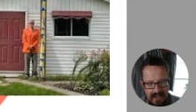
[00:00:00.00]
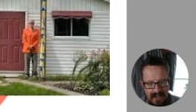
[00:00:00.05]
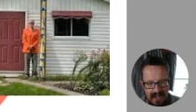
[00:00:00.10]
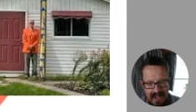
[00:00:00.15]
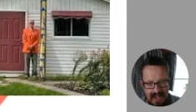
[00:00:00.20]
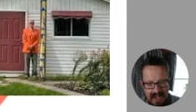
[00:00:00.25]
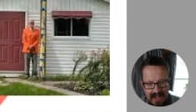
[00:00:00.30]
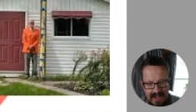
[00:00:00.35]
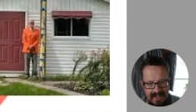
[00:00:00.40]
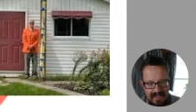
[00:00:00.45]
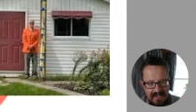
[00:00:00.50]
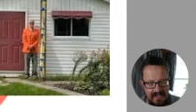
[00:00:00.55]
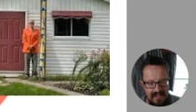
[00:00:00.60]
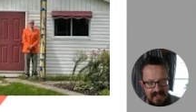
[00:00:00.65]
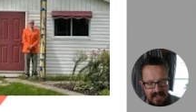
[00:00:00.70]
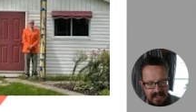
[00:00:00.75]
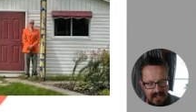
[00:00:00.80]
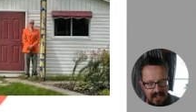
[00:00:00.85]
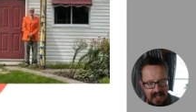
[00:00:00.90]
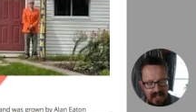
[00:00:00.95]
as
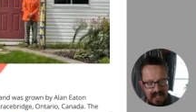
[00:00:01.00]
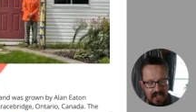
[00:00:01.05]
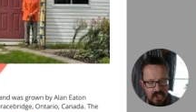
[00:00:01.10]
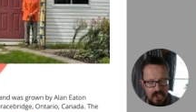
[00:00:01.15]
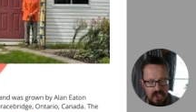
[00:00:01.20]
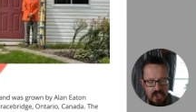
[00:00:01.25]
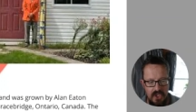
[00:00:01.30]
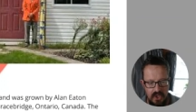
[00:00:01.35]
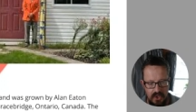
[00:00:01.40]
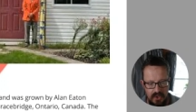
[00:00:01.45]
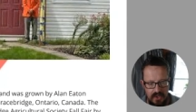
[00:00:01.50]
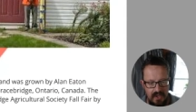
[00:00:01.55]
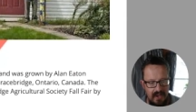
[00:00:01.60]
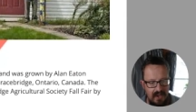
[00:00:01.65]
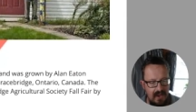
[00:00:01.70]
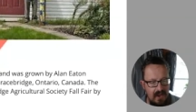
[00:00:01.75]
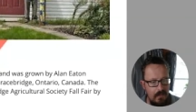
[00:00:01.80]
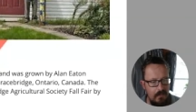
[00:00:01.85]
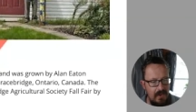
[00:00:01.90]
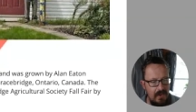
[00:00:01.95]
he should.
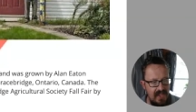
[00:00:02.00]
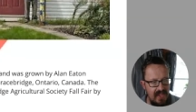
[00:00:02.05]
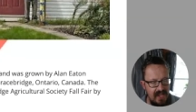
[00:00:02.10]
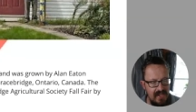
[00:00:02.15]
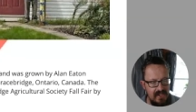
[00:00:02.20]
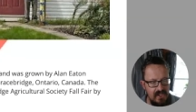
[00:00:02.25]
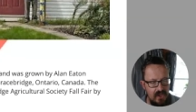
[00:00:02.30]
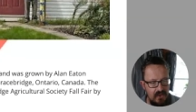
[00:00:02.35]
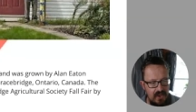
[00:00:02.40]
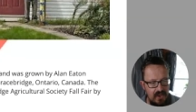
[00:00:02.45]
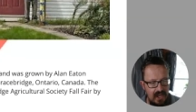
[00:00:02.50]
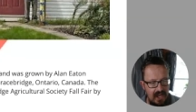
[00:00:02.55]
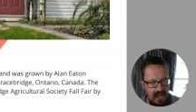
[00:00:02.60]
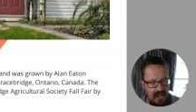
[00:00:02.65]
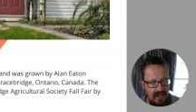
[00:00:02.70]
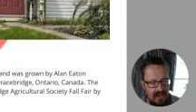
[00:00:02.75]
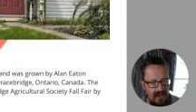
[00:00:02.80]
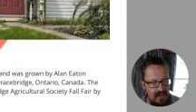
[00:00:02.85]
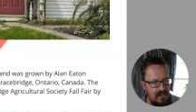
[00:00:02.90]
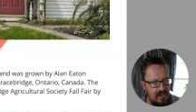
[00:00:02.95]
But that's
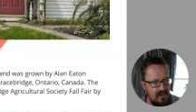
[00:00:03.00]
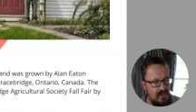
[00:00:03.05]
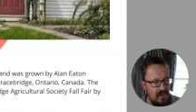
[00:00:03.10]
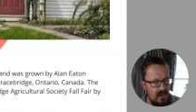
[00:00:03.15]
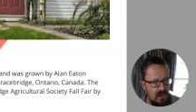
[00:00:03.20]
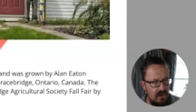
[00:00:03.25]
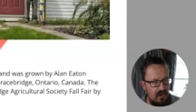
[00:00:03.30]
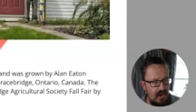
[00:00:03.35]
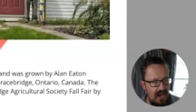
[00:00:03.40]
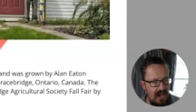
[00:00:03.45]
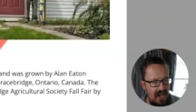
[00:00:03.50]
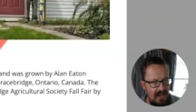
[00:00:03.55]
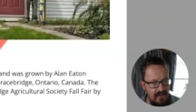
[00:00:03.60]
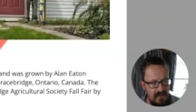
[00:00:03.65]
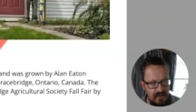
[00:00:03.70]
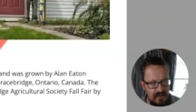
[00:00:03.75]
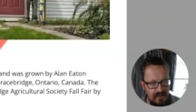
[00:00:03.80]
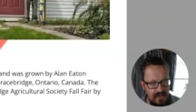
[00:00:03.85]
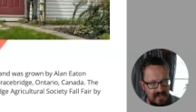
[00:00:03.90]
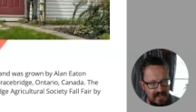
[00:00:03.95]
okay. So
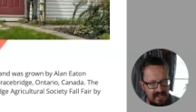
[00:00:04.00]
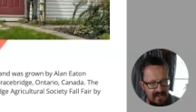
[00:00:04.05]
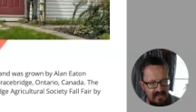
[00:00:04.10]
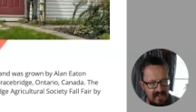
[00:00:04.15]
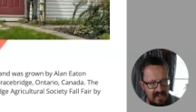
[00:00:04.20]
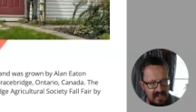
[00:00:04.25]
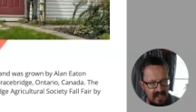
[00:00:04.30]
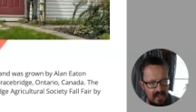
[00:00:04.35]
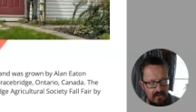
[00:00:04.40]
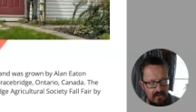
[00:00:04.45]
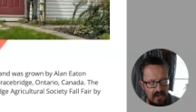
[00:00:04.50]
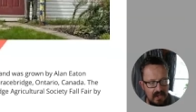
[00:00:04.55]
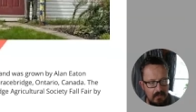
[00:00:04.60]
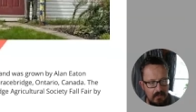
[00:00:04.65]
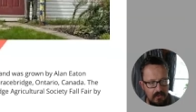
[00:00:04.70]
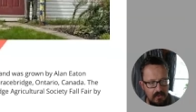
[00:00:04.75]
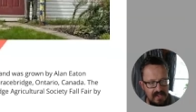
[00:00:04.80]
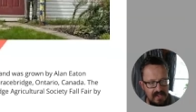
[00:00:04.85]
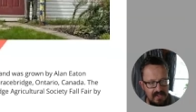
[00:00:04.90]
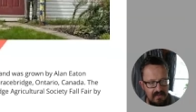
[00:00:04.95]

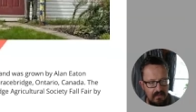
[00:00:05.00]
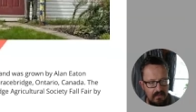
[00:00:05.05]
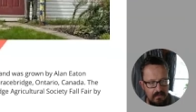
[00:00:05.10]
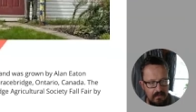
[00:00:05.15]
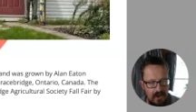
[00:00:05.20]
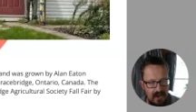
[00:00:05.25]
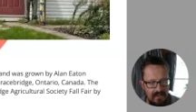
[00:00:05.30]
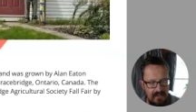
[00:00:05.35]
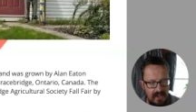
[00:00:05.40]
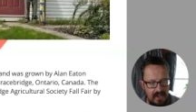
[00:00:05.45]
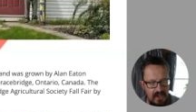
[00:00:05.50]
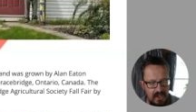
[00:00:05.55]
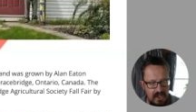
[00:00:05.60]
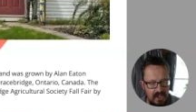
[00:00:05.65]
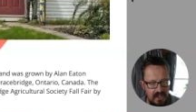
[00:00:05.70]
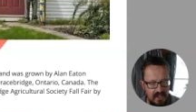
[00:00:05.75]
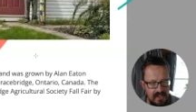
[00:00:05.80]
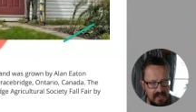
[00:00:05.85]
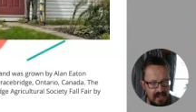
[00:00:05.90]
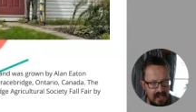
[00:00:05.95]
173.75
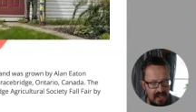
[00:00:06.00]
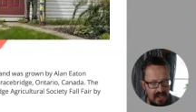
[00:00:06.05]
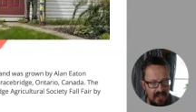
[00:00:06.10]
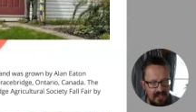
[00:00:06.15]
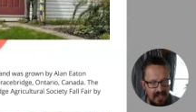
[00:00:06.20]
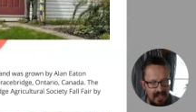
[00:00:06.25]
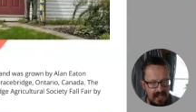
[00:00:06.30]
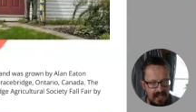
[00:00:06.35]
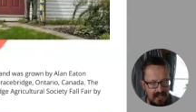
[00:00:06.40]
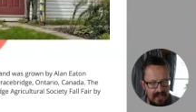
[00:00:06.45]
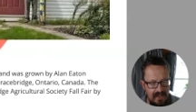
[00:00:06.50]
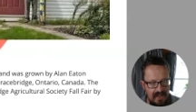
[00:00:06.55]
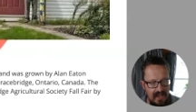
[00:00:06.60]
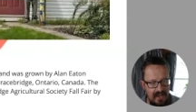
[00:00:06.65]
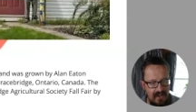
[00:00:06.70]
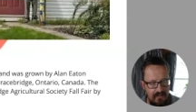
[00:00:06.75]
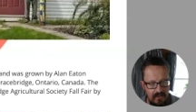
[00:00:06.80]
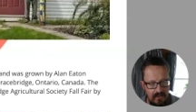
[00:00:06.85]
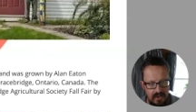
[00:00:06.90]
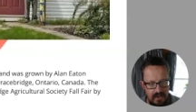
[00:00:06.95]
inches. Luckily, they
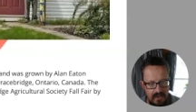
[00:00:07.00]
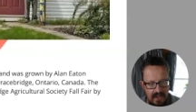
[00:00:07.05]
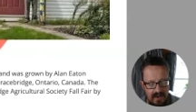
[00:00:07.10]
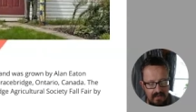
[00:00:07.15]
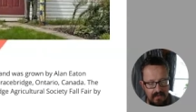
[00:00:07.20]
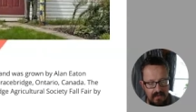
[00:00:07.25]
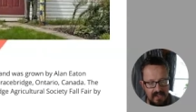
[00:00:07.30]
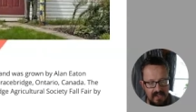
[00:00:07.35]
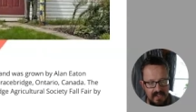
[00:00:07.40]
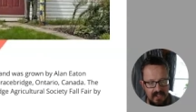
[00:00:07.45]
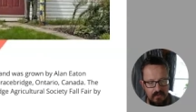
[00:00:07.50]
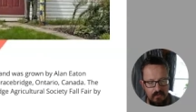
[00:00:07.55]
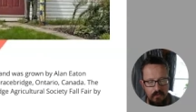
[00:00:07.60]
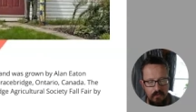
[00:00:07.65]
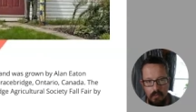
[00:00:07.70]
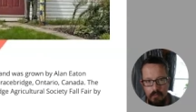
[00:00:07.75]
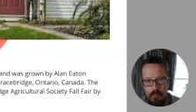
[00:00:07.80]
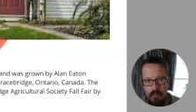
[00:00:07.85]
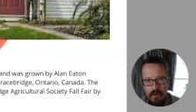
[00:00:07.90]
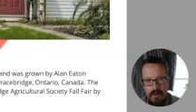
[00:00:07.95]
converted that for us. It's
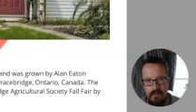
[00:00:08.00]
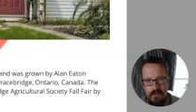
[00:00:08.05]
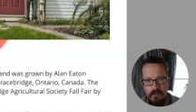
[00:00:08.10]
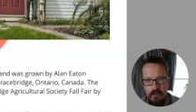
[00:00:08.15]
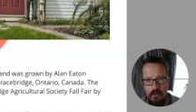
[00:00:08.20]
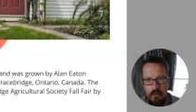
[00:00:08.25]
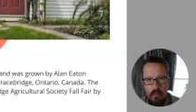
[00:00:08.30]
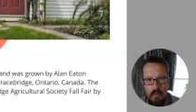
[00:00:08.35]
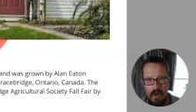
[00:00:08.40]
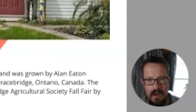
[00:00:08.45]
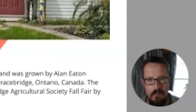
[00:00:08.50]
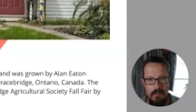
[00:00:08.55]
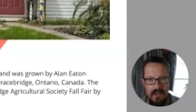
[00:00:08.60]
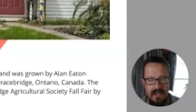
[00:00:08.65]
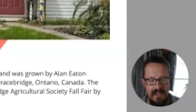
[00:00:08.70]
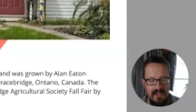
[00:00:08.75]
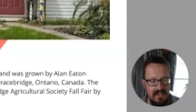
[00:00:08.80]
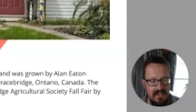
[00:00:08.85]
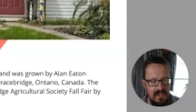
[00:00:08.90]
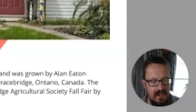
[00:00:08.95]
4.41
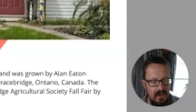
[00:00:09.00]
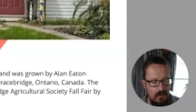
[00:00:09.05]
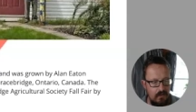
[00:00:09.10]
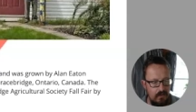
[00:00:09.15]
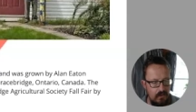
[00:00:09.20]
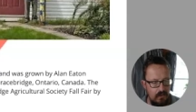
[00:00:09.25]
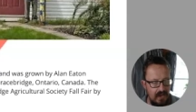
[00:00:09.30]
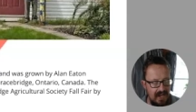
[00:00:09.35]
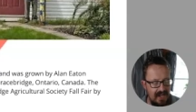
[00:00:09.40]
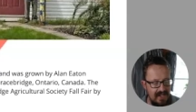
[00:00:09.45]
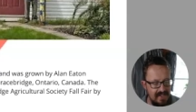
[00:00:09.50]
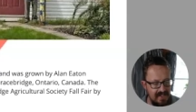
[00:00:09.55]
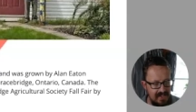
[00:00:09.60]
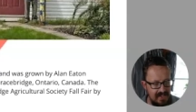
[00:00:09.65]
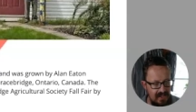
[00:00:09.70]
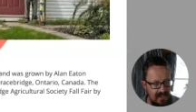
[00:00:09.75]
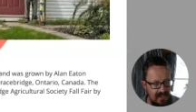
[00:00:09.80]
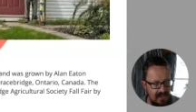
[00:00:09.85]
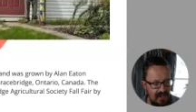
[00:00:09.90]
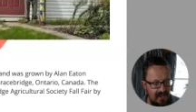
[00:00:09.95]
meters for us
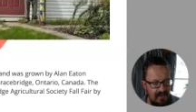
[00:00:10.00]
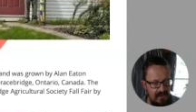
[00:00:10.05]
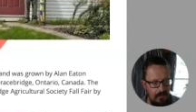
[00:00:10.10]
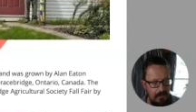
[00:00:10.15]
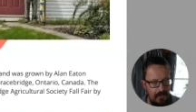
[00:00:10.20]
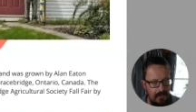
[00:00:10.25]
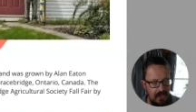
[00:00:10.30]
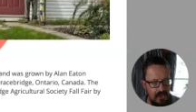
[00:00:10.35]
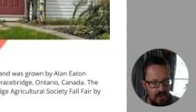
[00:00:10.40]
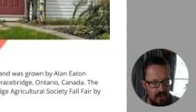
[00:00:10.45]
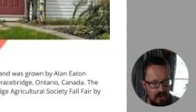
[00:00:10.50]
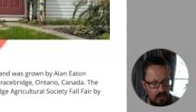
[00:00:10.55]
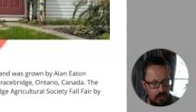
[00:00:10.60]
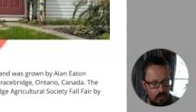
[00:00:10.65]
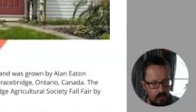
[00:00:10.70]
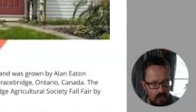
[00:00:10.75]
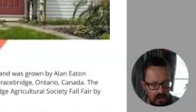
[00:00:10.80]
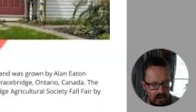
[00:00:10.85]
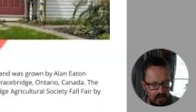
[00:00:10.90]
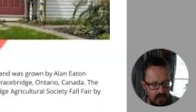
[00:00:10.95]
in the metric
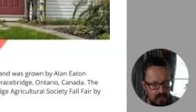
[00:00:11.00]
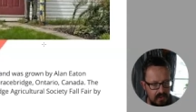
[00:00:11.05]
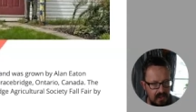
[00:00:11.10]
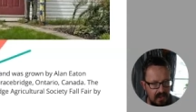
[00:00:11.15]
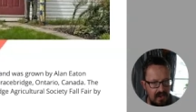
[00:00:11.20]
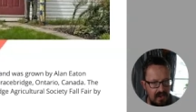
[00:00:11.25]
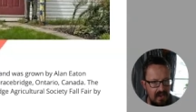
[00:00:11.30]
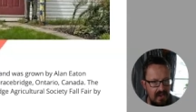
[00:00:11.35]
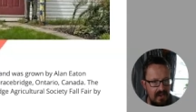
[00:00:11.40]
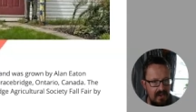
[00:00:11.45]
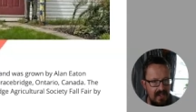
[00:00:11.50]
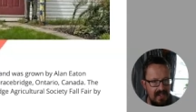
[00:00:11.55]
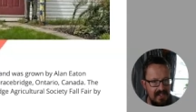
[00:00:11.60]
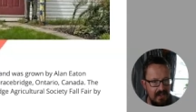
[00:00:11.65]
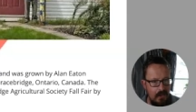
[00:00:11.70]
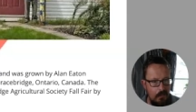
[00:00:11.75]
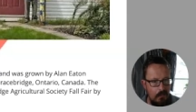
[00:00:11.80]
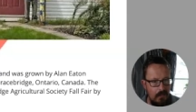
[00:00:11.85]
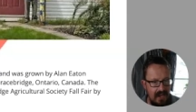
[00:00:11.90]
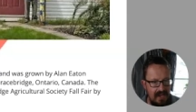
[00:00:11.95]
world. That's
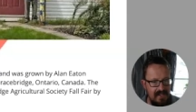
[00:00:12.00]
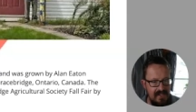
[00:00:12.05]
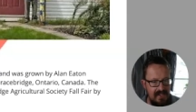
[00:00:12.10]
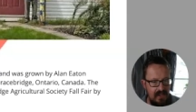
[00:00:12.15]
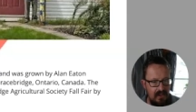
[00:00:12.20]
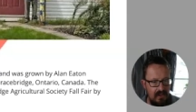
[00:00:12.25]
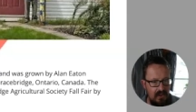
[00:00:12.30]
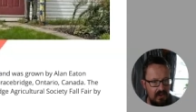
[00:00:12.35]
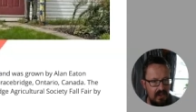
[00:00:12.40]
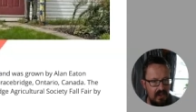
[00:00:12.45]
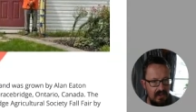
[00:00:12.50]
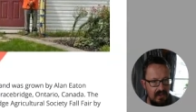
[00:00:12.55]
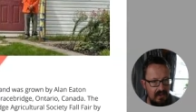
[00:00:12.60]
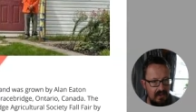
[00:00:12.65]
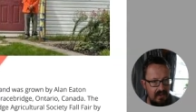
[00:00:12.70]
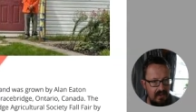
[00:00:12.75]
amazing. Look at it.